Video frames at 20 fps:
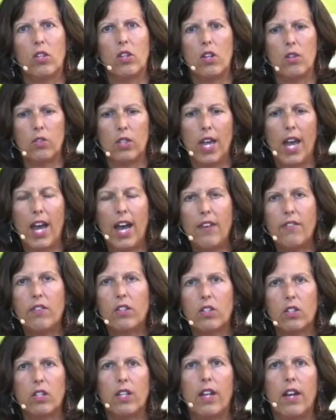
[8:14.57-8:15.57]
You know, to have
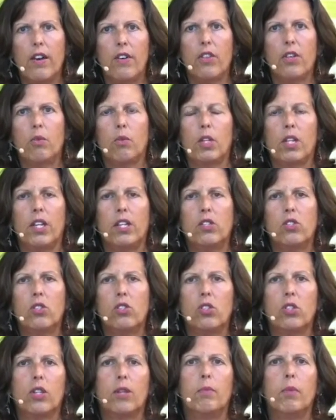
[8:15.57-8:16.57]
a good, healthy
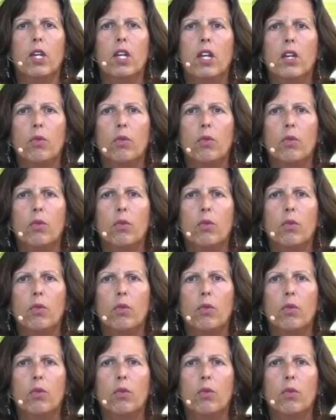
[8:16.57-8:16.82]
relationship,